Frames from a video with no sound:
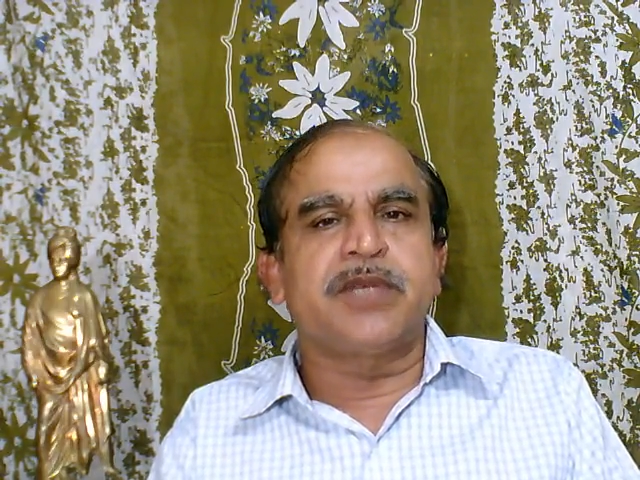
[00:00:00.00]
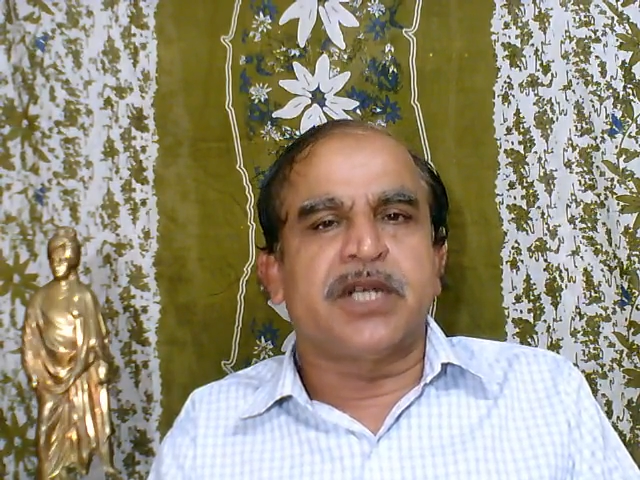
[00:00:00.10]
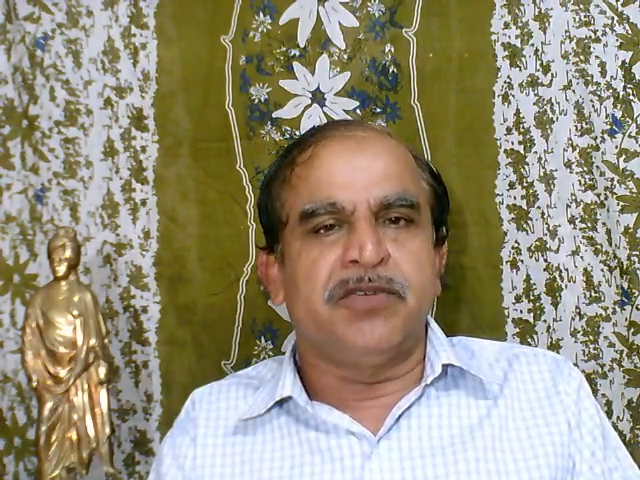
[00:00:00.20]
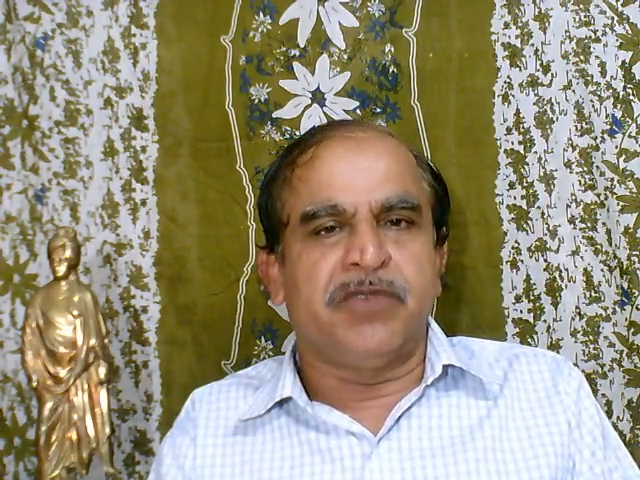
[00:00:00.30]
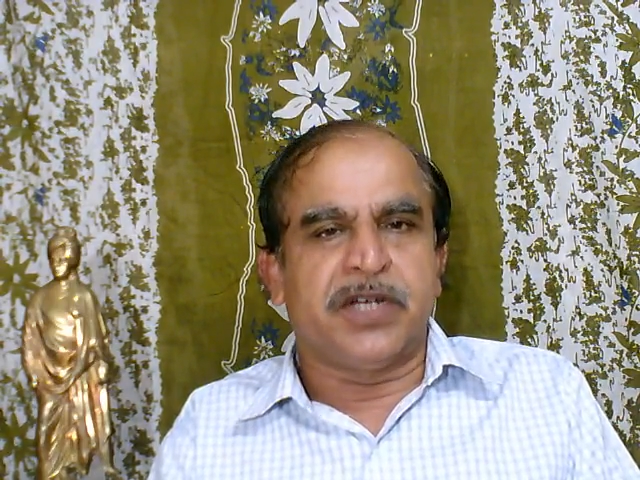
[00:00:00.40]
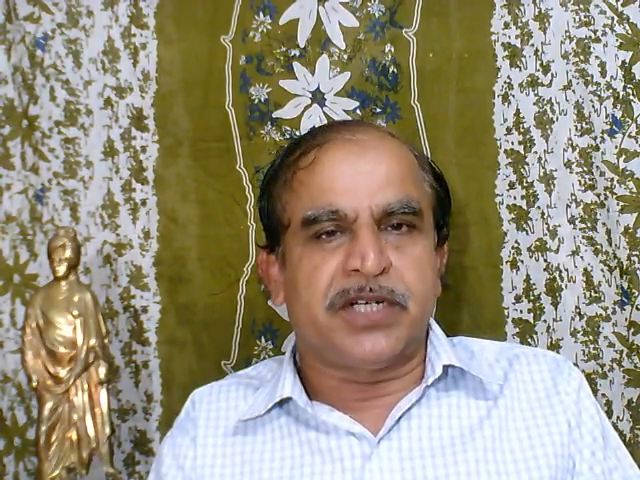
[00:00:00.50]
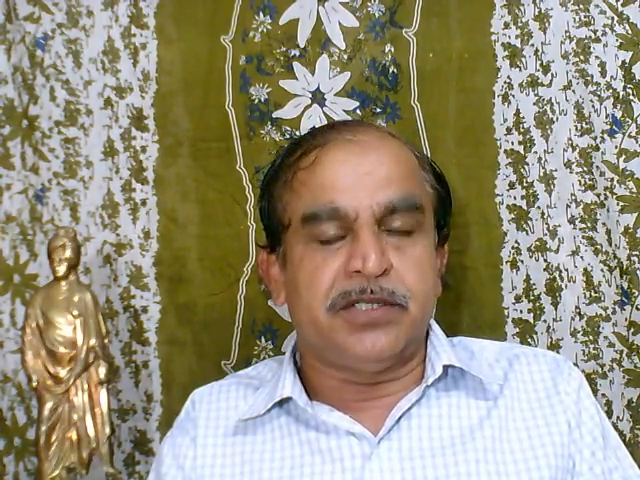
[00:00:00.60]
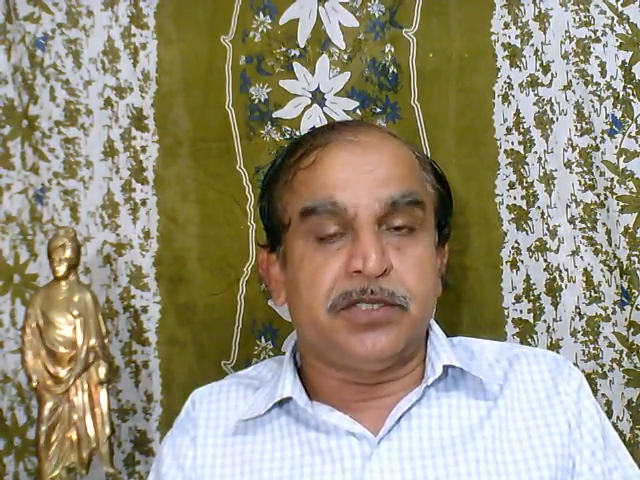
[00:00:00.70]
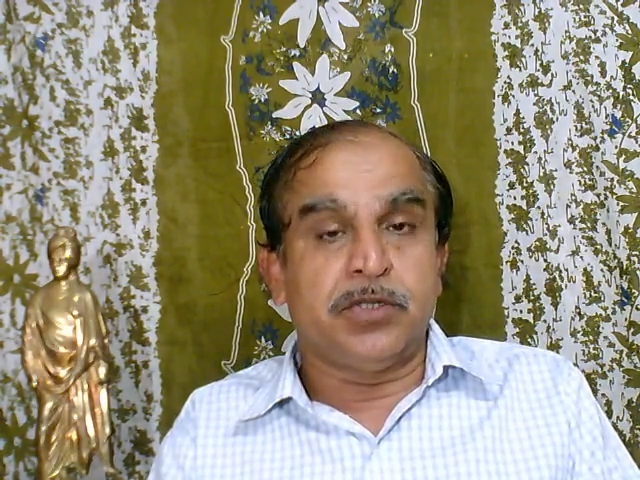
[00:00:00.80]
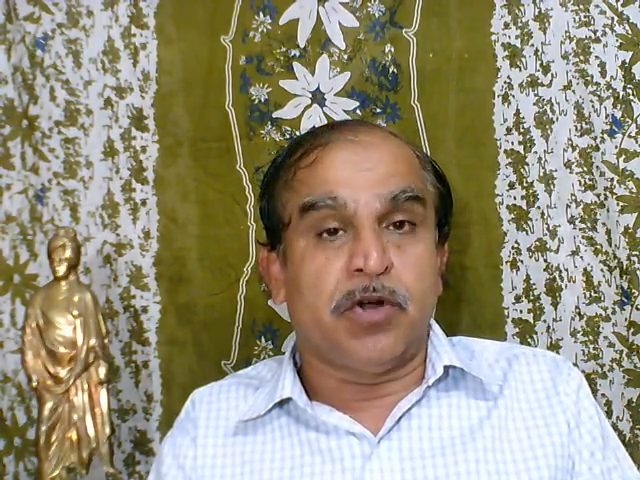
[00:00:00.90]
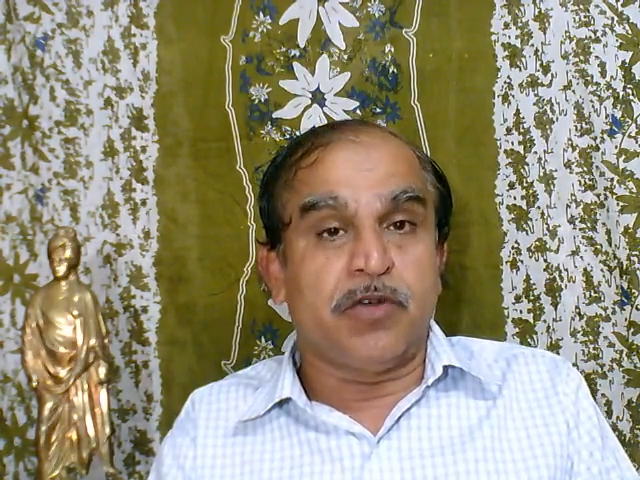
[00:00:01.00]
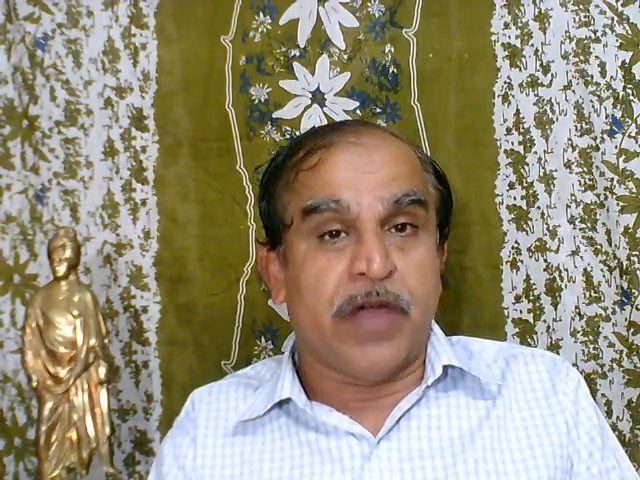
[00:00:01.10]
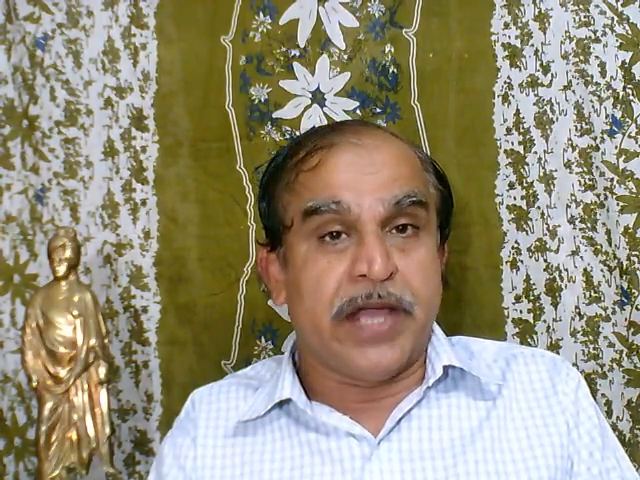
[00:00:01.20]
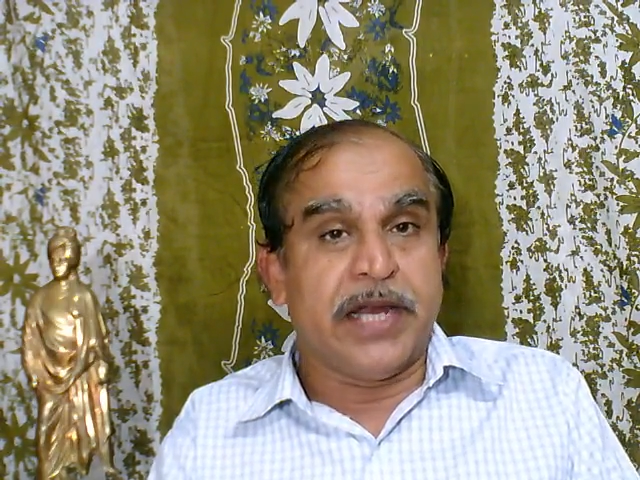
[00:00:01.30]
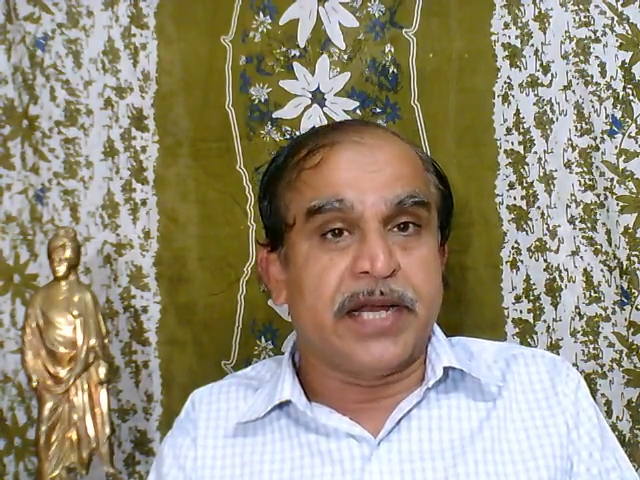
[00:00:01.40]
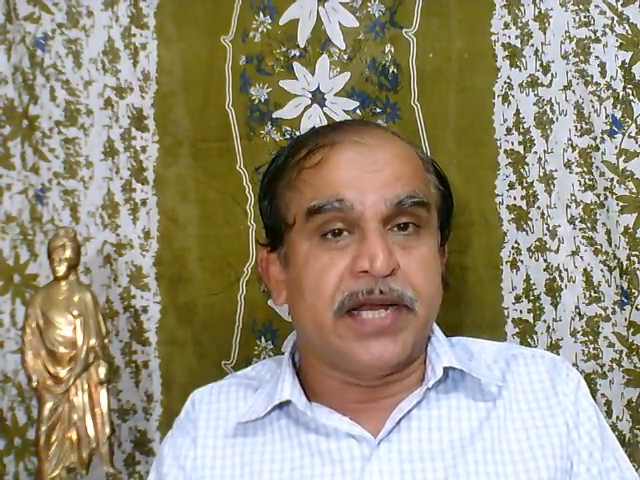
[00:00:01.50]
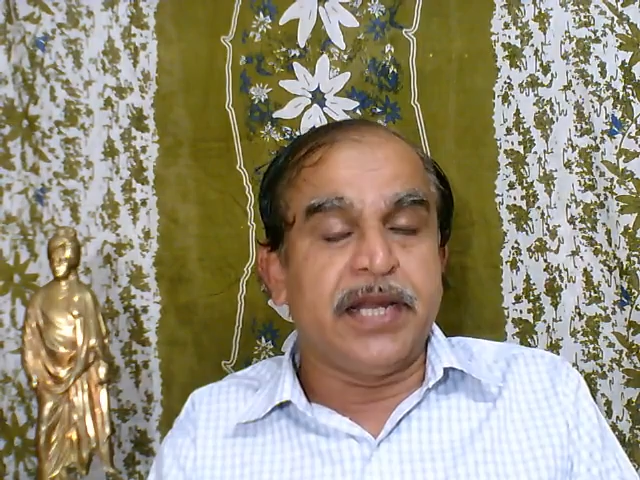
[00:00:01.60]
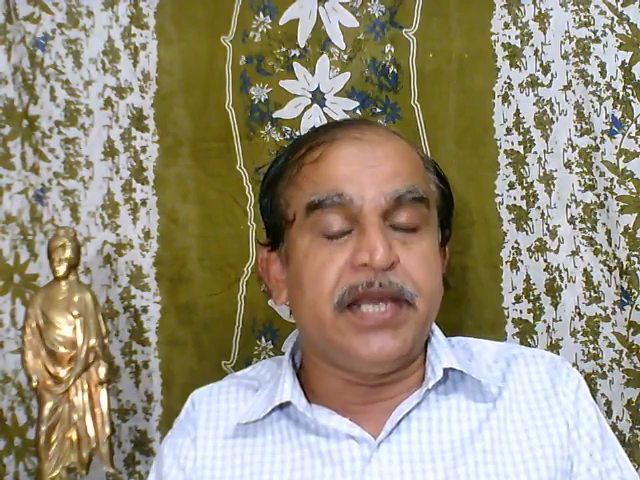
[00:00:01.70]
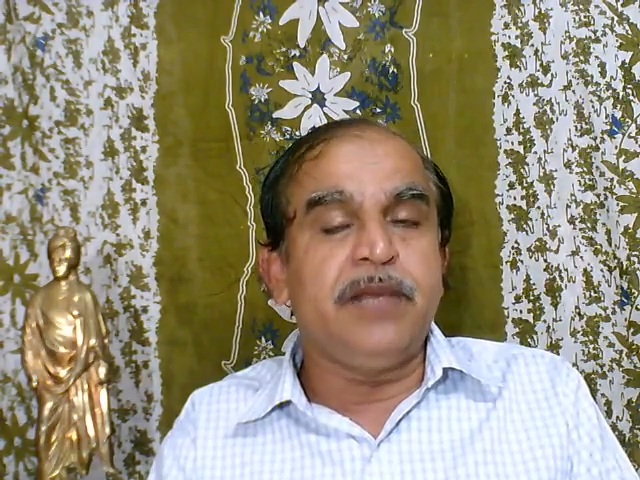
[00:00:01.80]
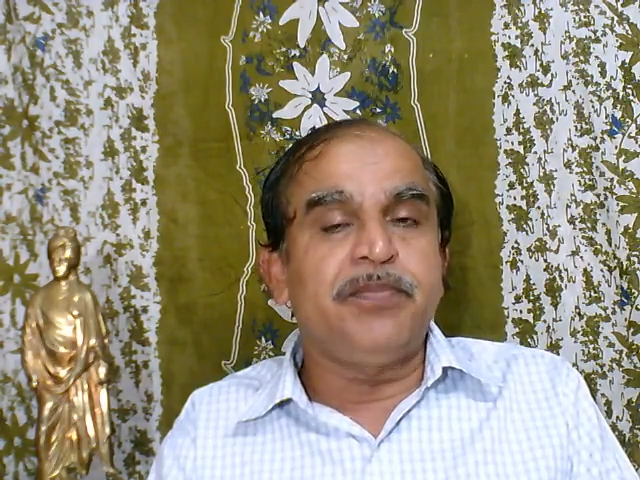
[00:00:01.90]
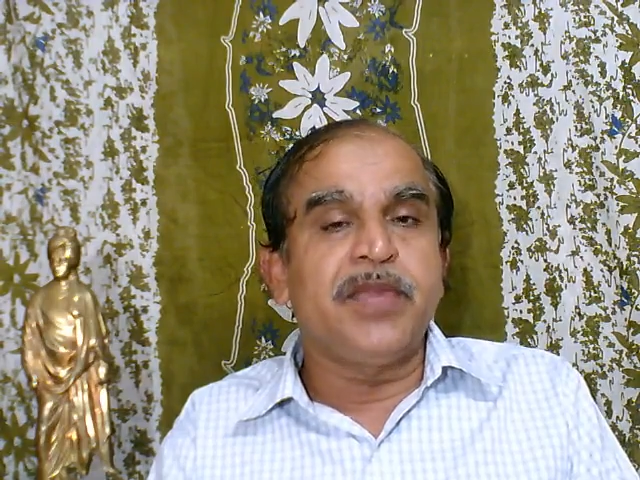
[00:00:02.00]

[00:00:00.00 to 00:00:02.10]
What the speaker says: convert, not violently.